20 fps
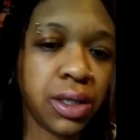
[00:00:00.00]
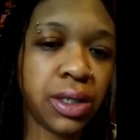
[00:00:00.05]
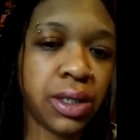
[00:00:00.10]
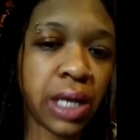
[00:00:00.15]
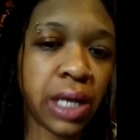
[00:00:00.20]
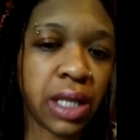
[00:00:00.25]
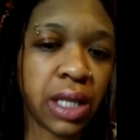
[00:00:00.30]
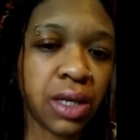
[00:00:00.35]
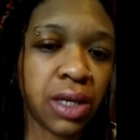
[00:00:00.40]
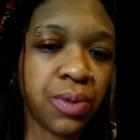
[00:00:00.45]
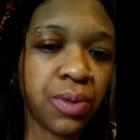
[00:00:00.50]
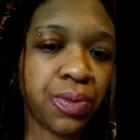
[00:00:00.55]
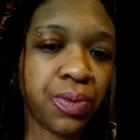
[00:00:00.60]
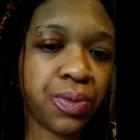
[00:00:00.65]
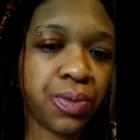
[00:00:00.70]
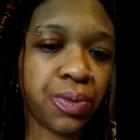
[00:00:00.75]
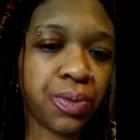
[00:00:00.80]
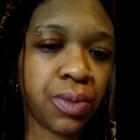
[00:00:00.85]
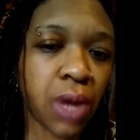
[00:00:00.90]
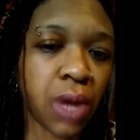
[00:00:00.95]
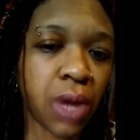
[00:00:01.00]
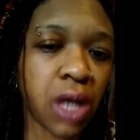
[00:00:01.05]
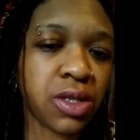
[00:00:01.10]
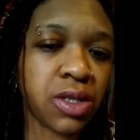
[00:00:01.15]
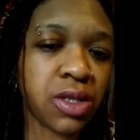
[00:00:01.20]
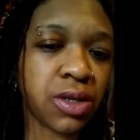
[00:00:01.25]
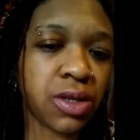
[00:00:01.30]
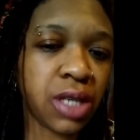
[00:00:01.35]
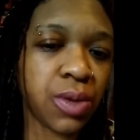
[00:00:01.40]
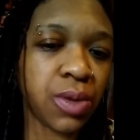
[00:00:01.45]
dealing
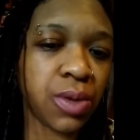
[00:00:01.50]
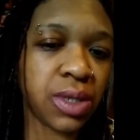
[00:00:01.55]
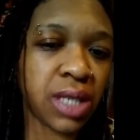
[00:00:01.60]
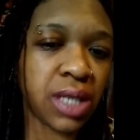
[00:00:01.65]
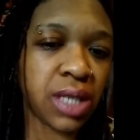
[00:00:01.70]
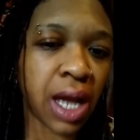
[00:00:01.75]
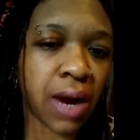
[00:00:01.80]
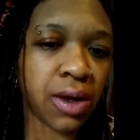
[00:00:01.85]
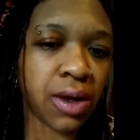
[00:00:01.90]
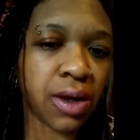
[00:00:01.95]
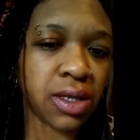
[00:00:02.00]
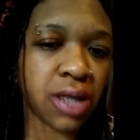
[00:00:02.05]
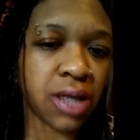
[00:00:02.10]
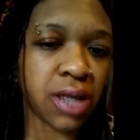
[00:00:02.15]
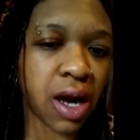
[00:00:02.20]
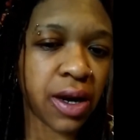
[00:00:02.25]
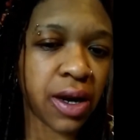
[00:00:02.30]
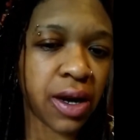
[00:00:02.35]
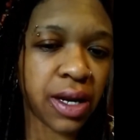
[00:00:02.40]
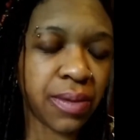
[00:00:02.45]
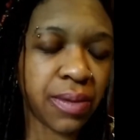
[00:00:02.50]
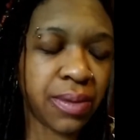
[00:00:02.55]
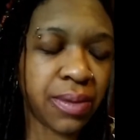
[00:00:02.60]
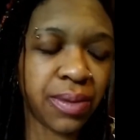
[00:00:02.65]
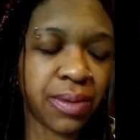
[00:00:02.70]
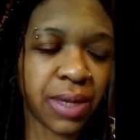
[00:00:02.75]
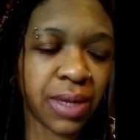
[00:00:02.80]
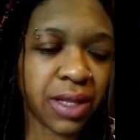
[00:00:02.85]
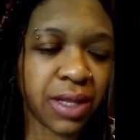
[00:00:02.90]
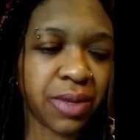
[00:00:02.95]
with tarot. Sorry, I'm
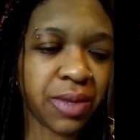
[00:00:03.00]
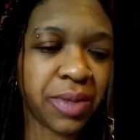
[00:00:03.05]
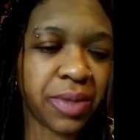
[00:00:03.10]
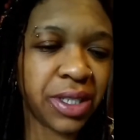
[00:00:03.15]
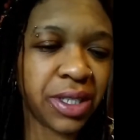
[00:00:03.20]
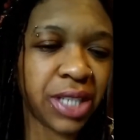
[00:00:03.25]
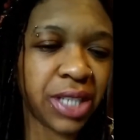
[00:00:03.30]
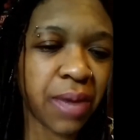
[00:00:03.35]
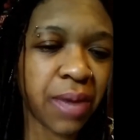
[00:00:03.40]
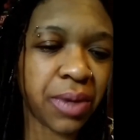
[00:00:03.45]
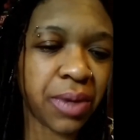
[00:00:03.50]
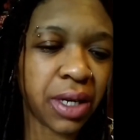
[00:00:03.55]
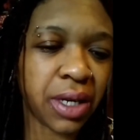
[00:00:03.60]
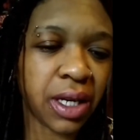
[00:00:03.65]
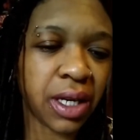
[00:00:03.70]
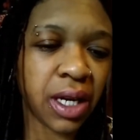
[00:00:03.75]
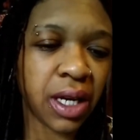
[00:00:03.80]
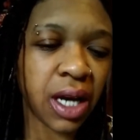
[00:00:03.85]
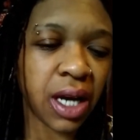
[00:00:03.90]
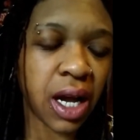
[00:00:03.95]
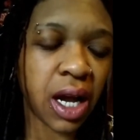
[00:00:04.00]
a little bit choppy.